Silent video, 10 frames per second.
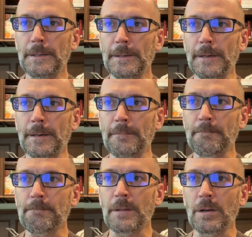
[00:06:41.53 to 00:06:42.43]

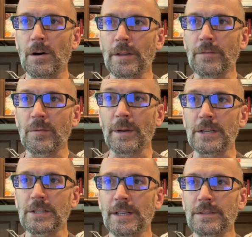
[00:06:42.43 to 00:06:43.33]
um, and all the
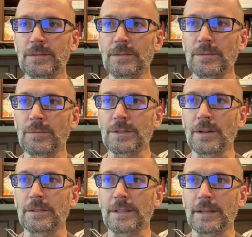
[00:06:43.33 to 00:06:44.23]
inflammation that's
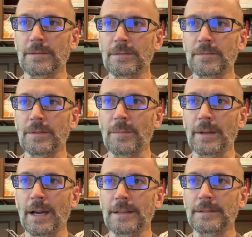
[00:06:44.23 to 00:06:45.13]
resulting from
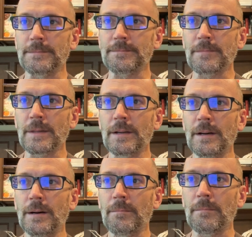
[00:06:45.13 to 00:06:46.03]
that.
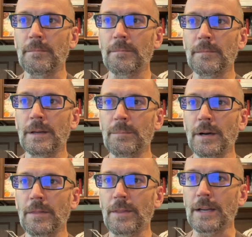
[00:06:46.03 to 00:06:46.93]
Um,
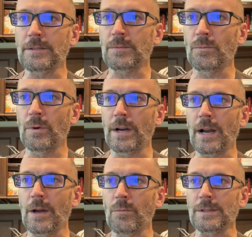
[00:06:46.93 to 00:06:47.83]
but that's where
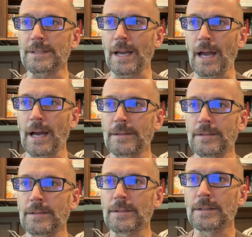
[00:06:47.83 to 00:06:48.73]
I was at,
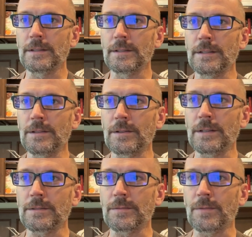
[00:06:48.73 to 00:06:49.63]
you know,
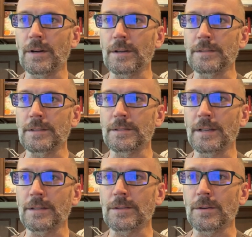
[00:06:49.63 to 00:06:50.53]
as far as this
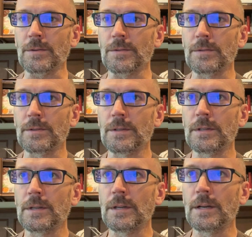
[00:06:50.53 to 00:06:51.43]
test goes.
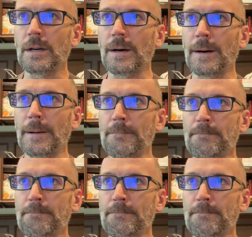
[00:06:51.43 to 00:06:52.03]
Uh,